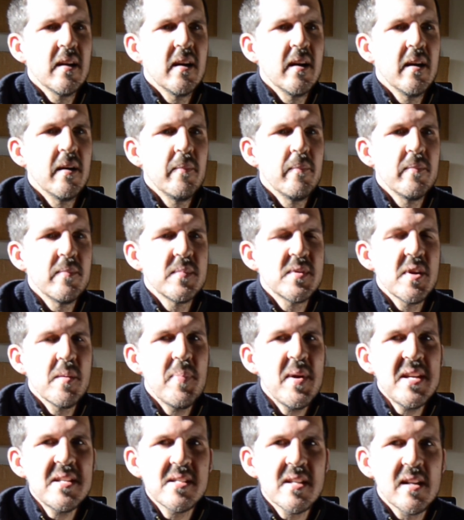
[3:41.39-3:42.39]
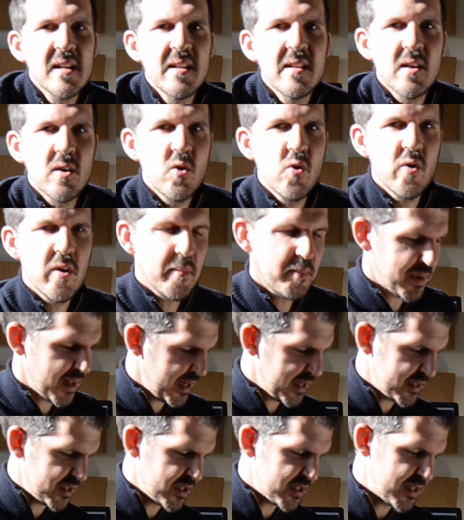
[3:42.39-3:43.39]
So basically the chord I'm
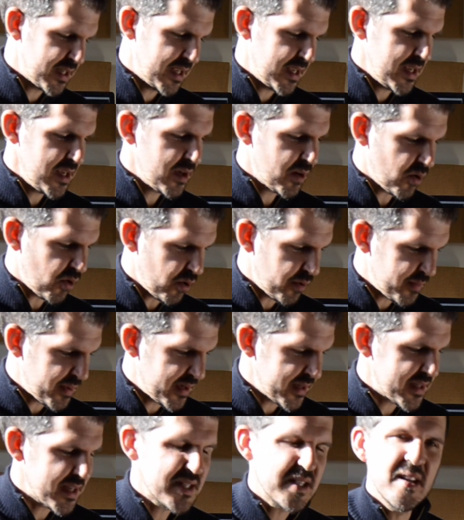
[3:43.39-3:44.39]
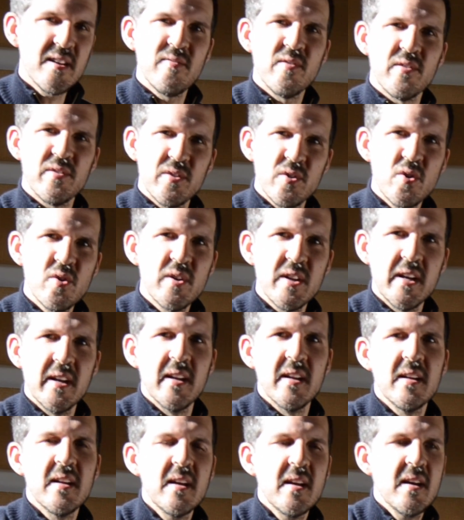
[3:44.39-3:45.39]
playing is just an E chord, but it doesn't have a third
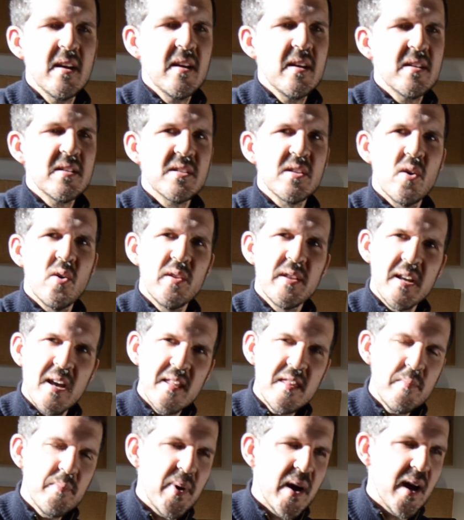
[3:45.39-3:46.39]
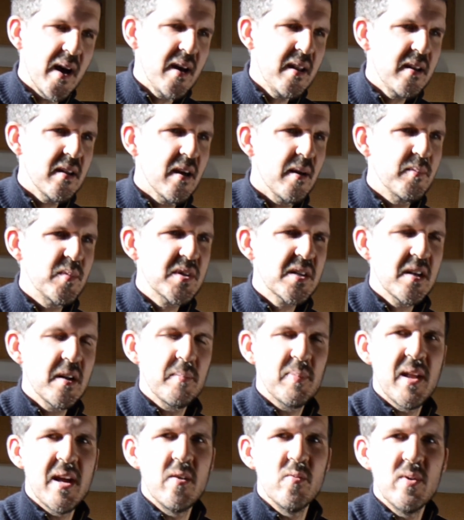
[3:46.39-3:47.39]
in it. So on the other part, I'm just
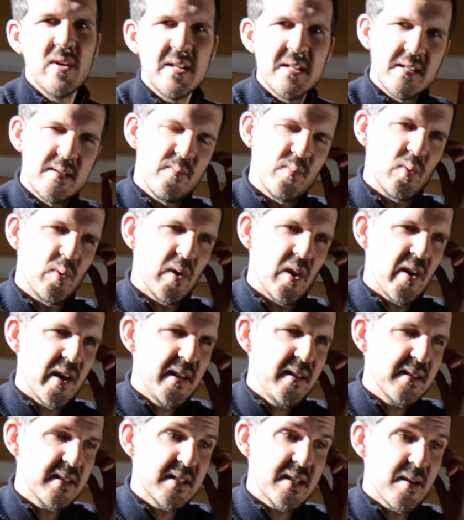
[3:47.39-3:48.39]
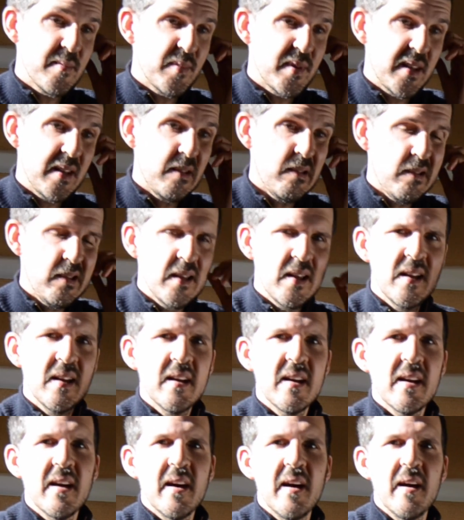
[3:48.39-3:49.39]
going to play a really simple line, the same thing,
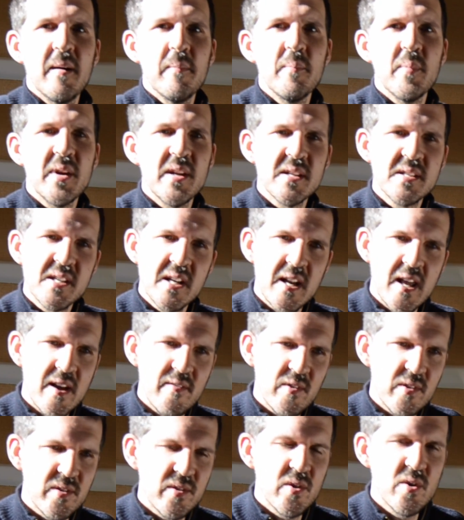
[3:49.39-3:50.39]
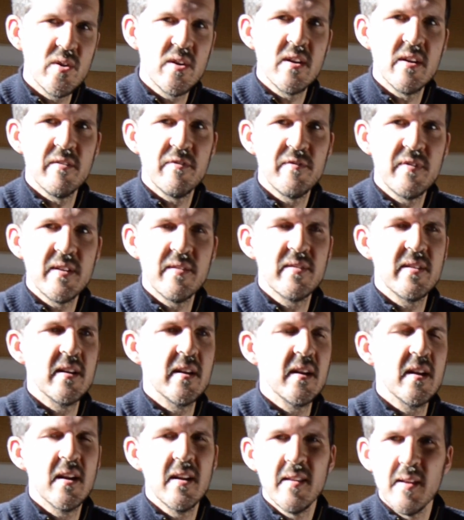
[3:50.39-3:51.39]
but it's going to have a third and a fifth
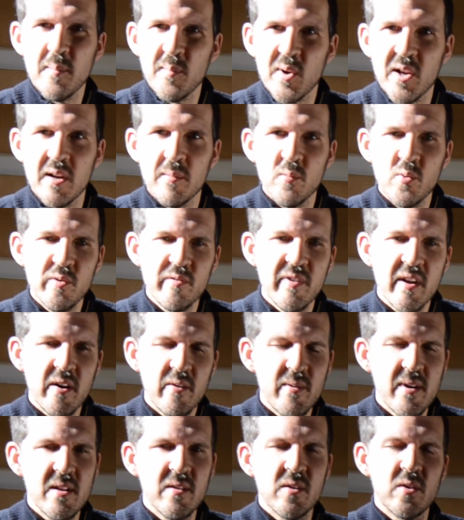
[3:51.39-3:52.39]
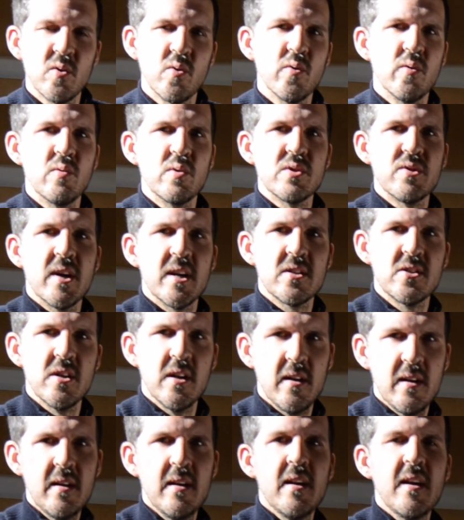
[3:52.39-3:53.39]
in it, and then I'm going to move that around the chordal
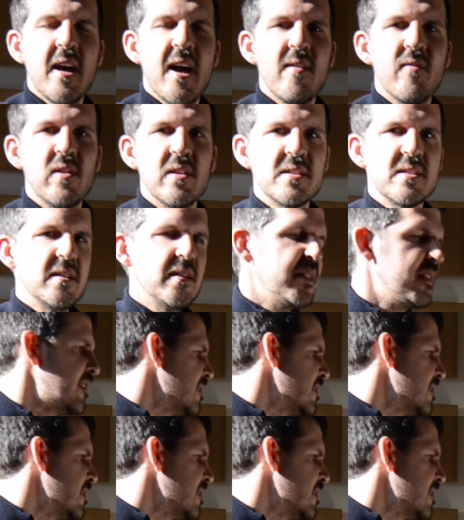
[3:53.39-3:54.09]
structure. Have a listen to